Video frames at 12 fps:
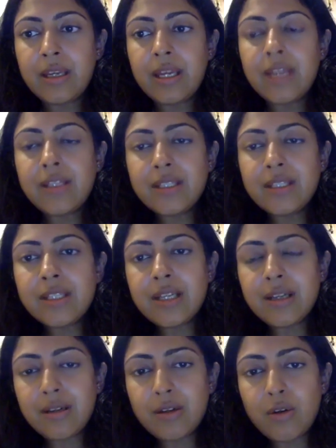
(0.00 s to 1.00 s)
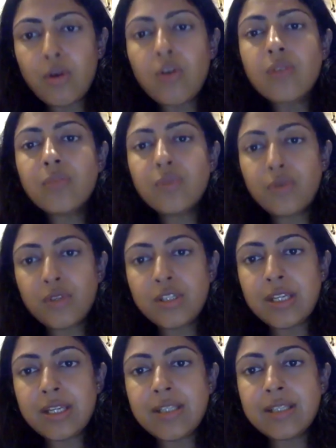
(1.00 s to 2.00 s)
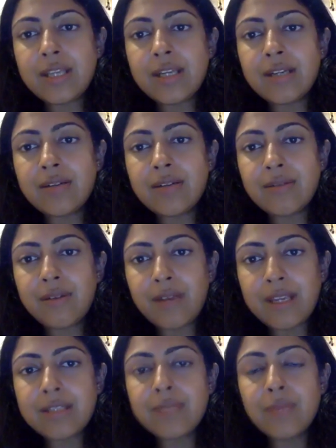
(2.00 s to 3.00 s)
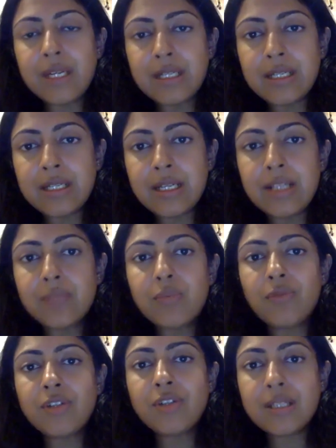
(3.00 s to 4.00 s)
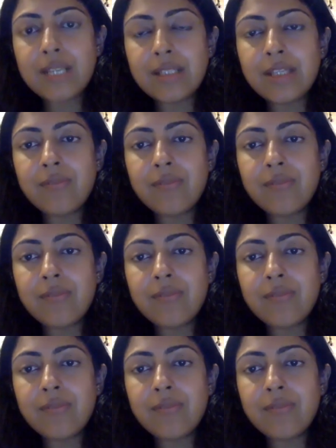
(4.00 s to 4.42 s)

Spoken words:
And this is a long process. And as mental health professionals, I think